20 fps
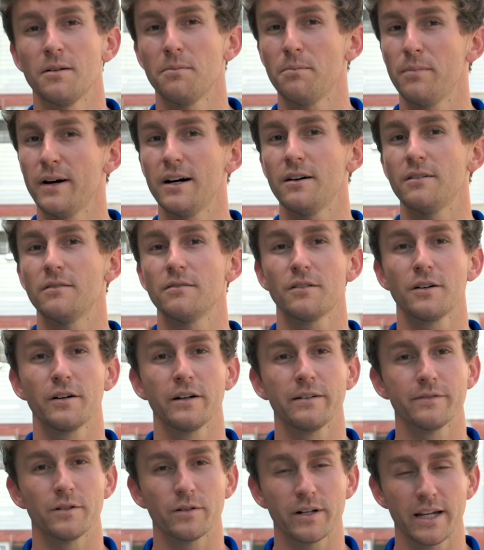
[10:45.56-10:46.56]
about
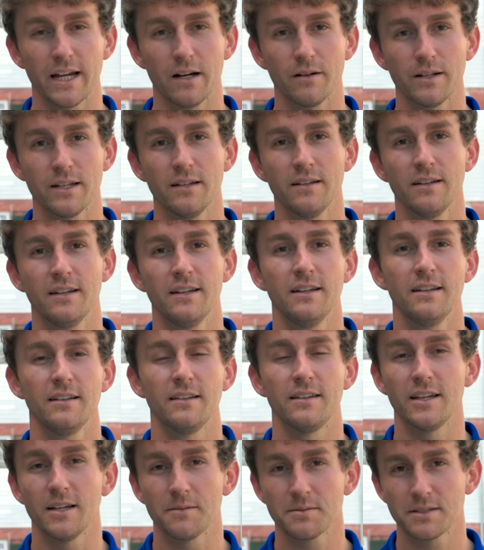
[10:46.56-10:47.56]
Greenville County,
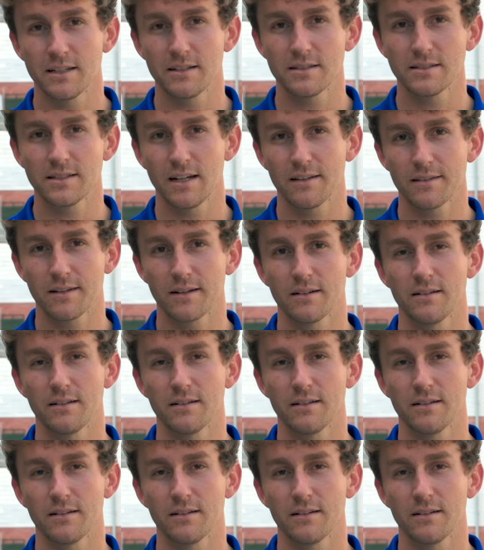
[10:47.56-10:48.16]
the upstate of South